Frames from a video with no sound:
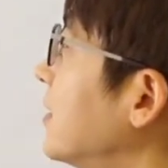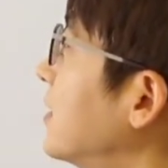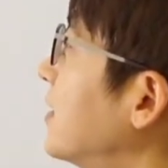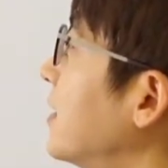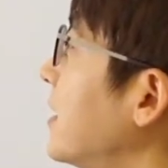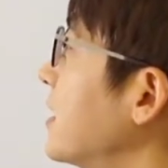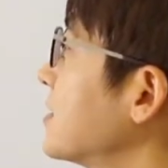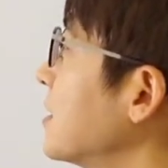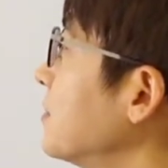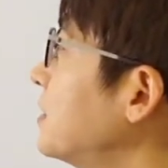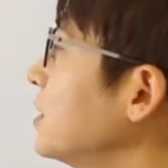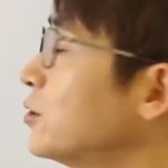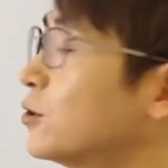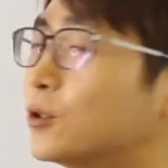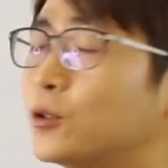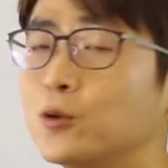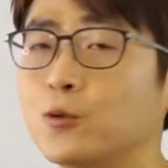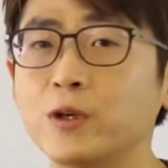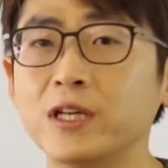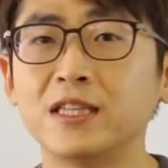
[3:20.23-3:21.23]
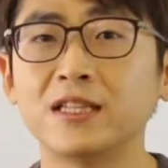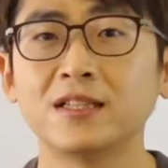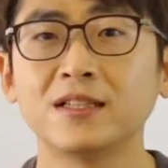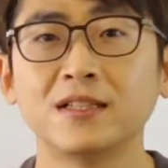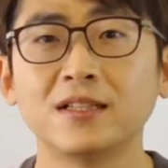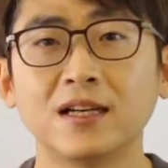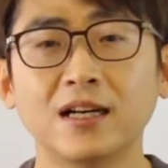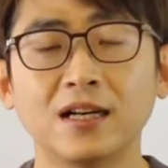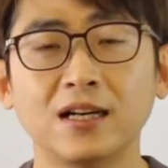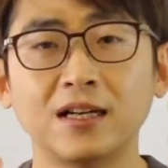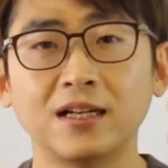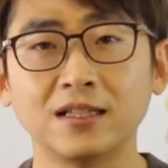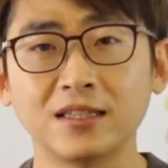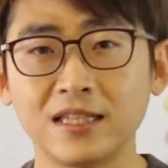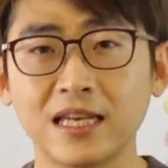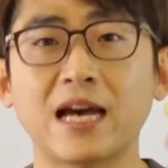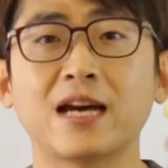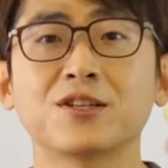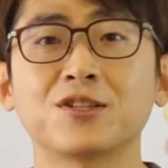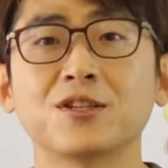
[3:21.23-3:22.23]
has something to do with the
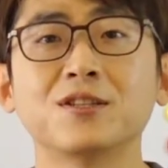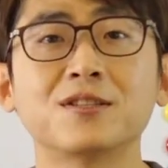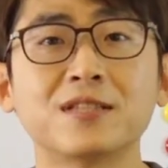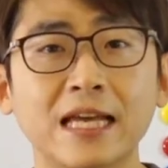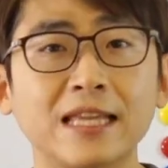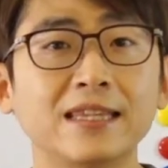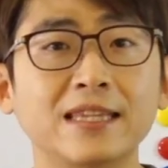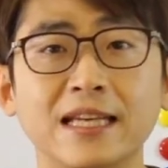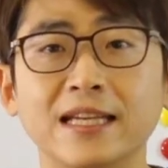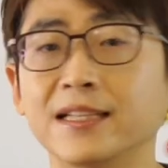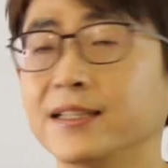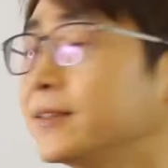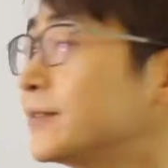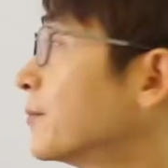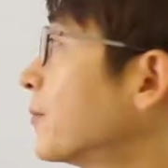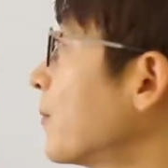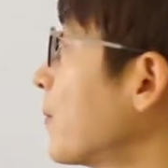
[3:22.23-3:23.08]
action sending.